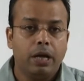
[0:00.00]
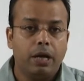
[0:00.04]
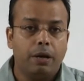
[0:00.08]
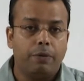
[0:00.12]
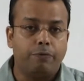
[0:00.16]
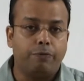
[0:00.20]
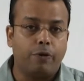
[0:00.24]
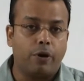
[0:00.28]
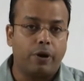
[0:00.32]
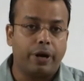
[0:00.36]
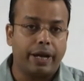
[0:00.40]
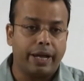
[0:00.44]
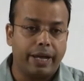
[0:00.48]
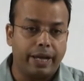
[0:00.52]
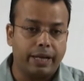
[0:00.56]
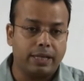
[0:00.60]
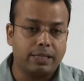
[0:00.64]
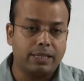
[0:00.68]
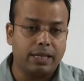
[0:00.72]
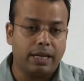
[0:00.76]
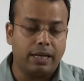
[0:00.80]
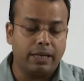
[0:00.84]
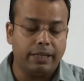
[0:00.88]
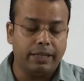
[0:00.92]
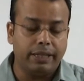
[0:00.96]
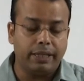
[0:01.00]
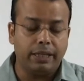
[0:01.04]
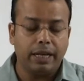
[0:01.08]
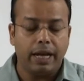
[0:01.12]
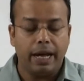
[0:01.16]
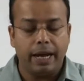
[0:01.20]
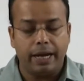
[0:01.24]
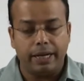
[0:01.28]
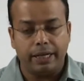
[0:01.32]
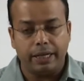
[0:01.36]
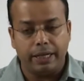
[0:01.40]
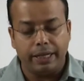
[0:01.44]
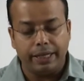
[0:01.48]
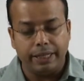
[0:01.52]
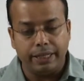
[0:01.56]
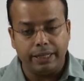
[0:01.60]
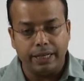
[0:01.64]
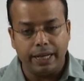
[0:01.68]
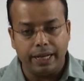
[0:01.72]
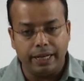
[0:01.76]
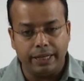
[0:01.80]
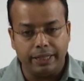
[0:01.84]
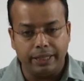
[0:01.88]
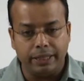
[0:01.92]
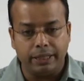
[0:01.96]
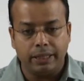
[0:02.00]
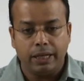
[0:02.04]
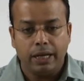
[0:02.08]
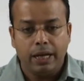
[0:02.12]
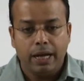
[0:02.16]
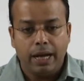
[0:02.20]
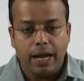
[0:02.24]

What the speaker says: for exhaling and inhaling,